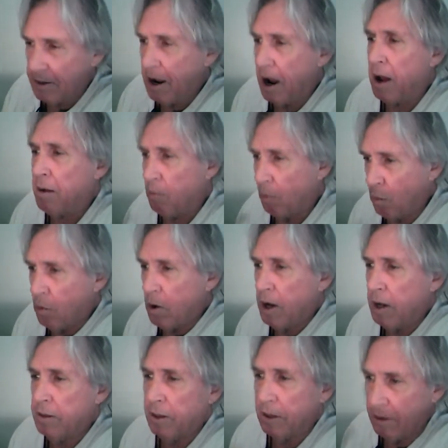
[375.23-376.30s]
Not
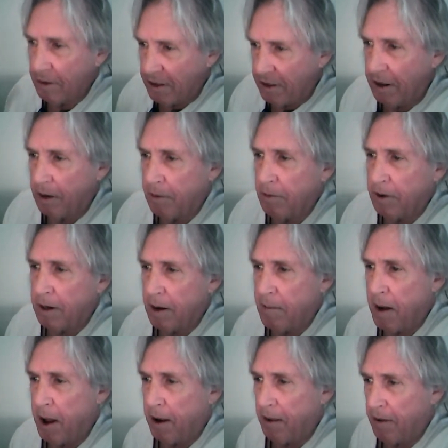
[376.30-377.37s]
one thing would
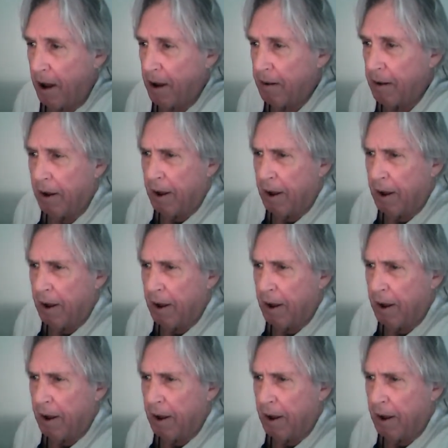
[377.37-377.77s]
come out of that.